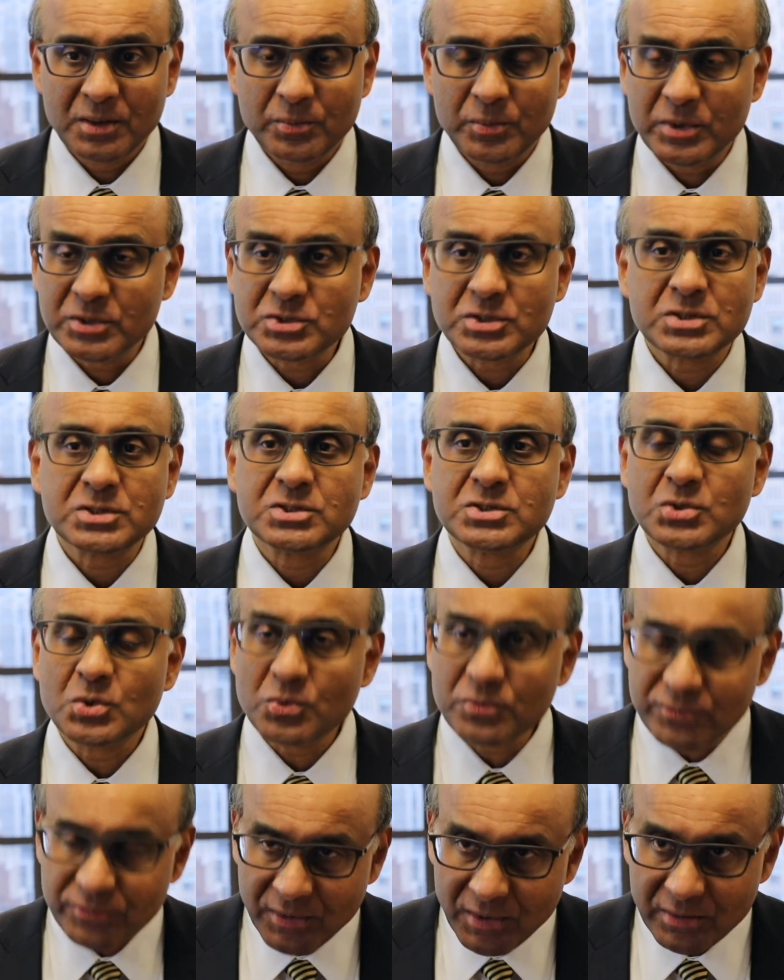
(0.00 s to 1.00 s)
we're just so
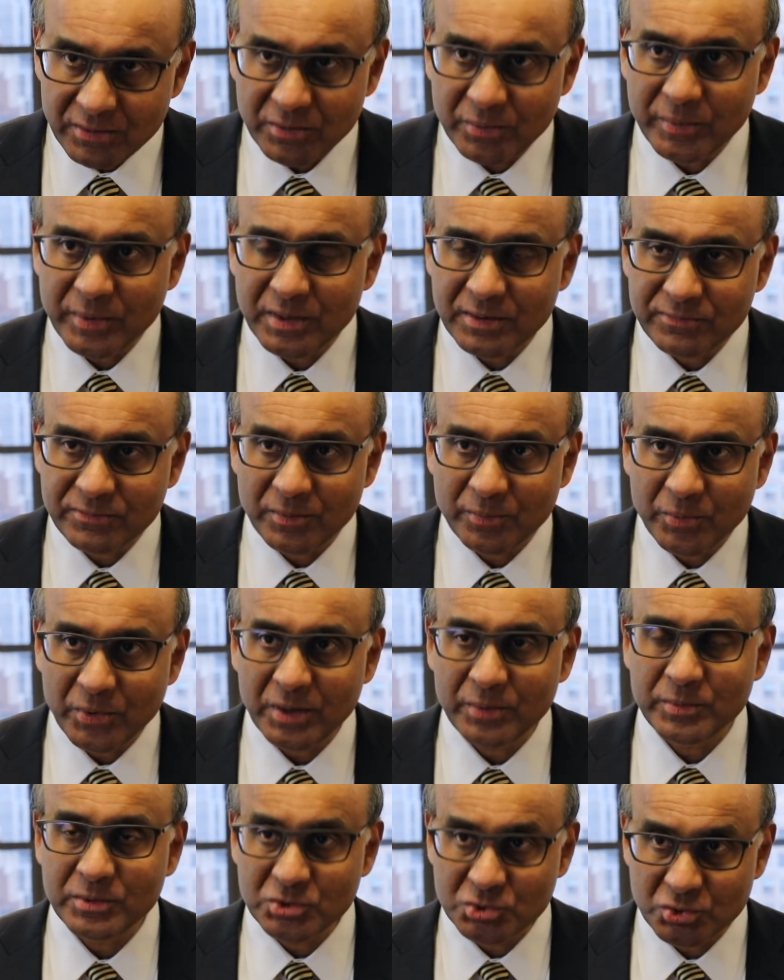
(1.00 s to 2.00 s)
far away from
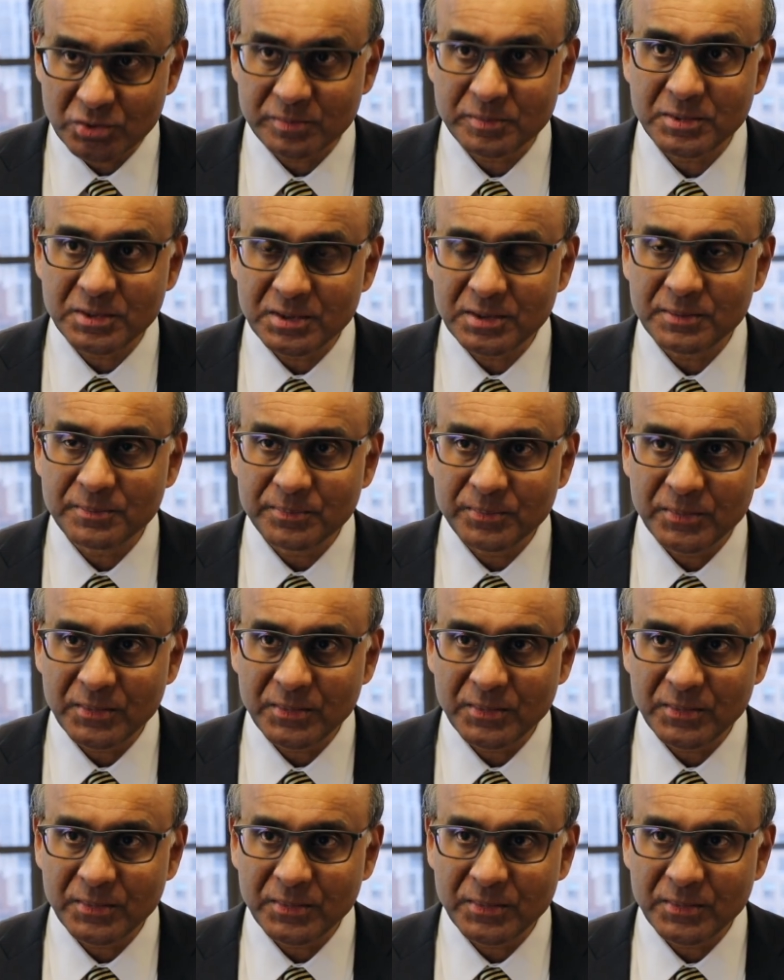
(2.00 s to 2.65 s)
where we should be.